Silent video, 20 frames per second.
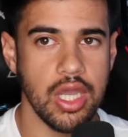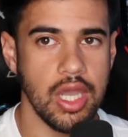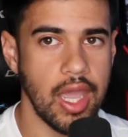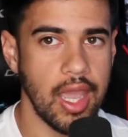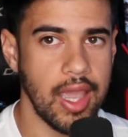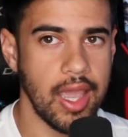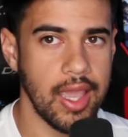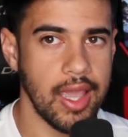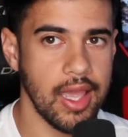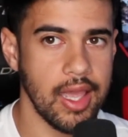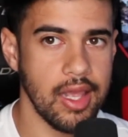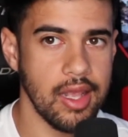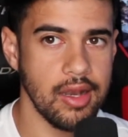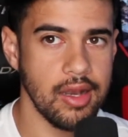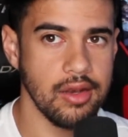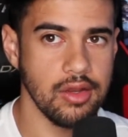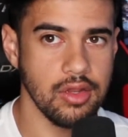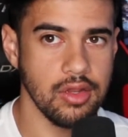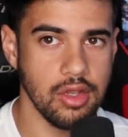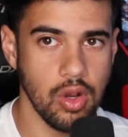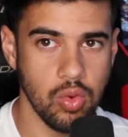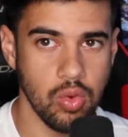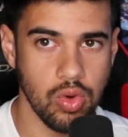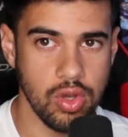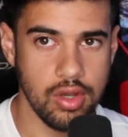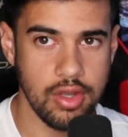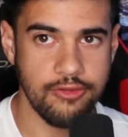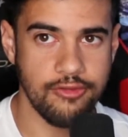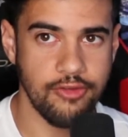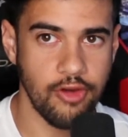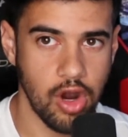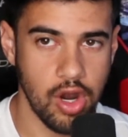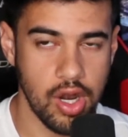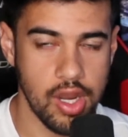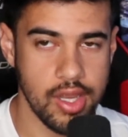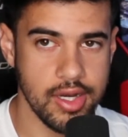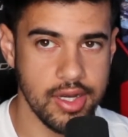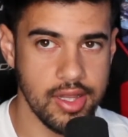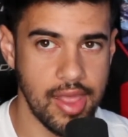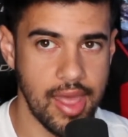and go really far
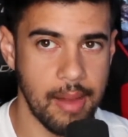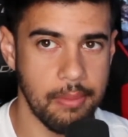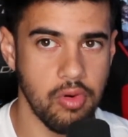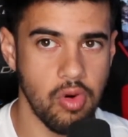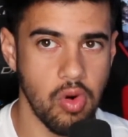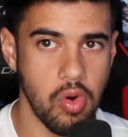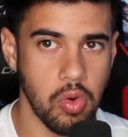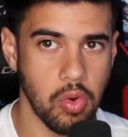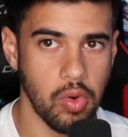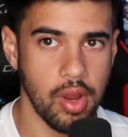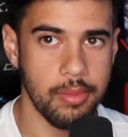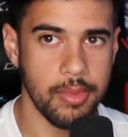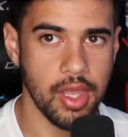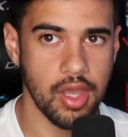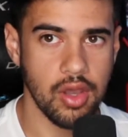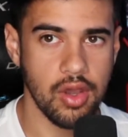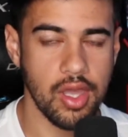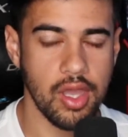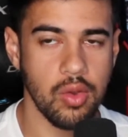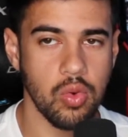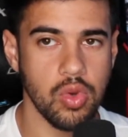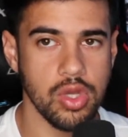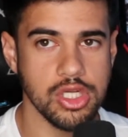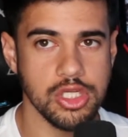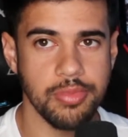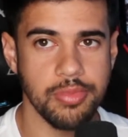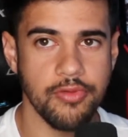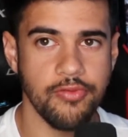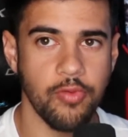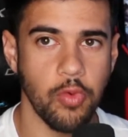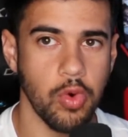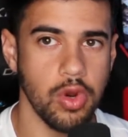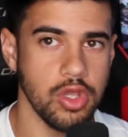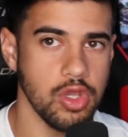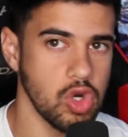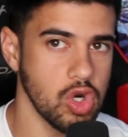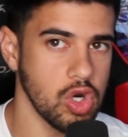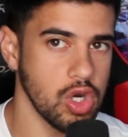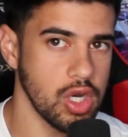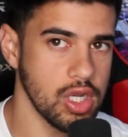into that programming language before you
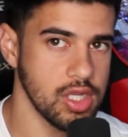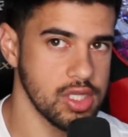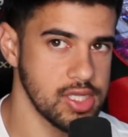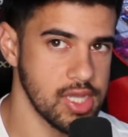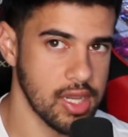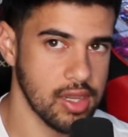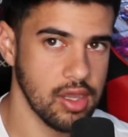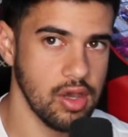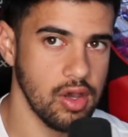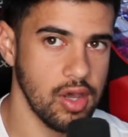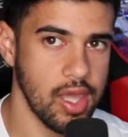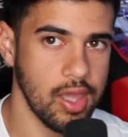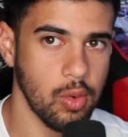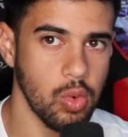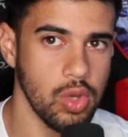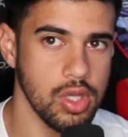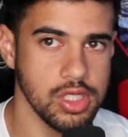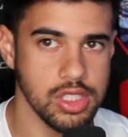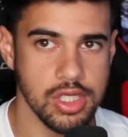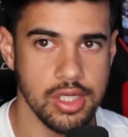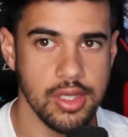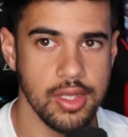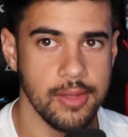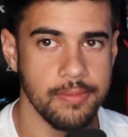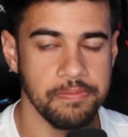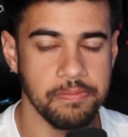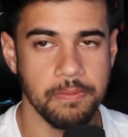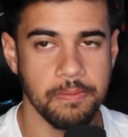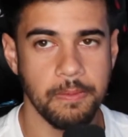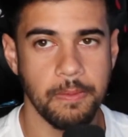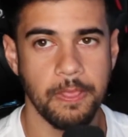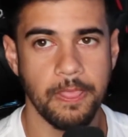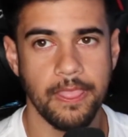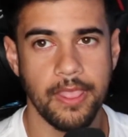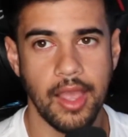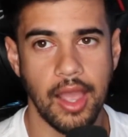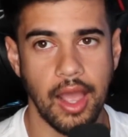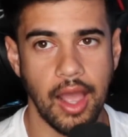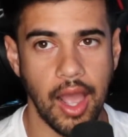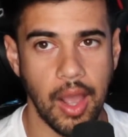learn a second language.
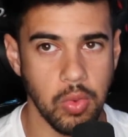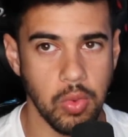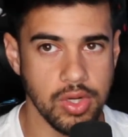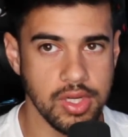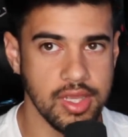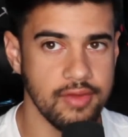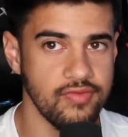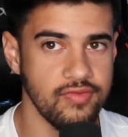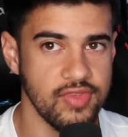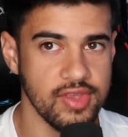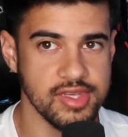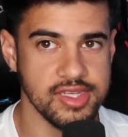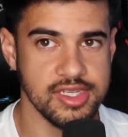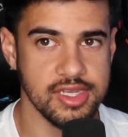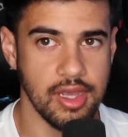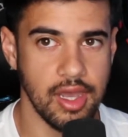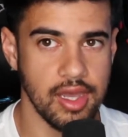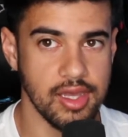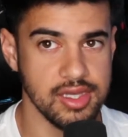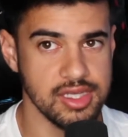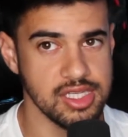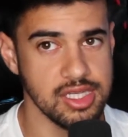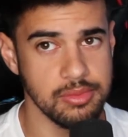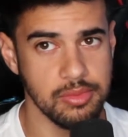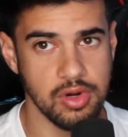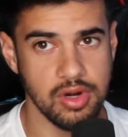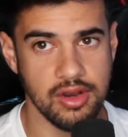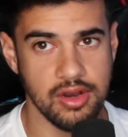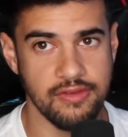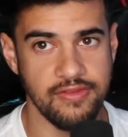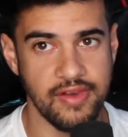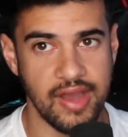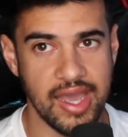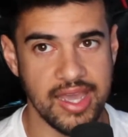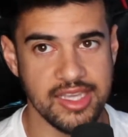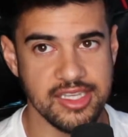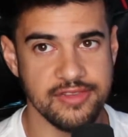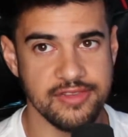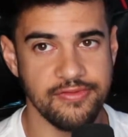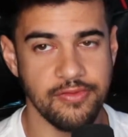I would give this similar
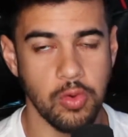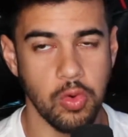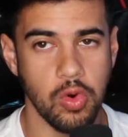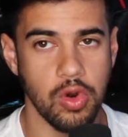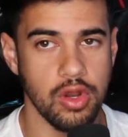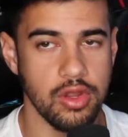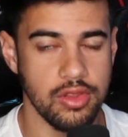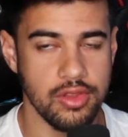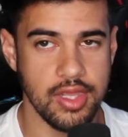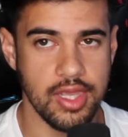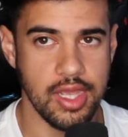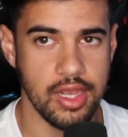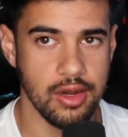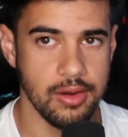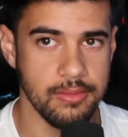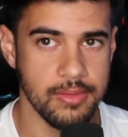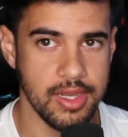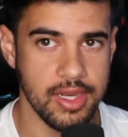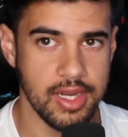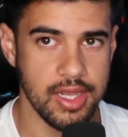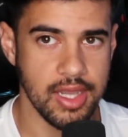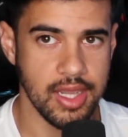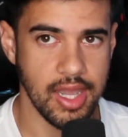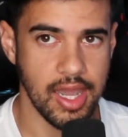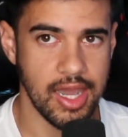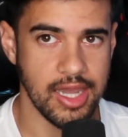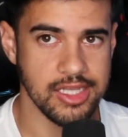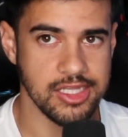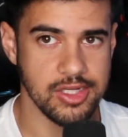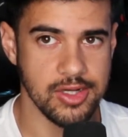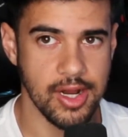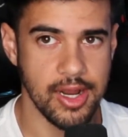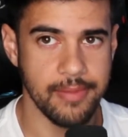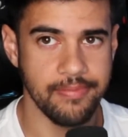advice for the intermediate guys, right?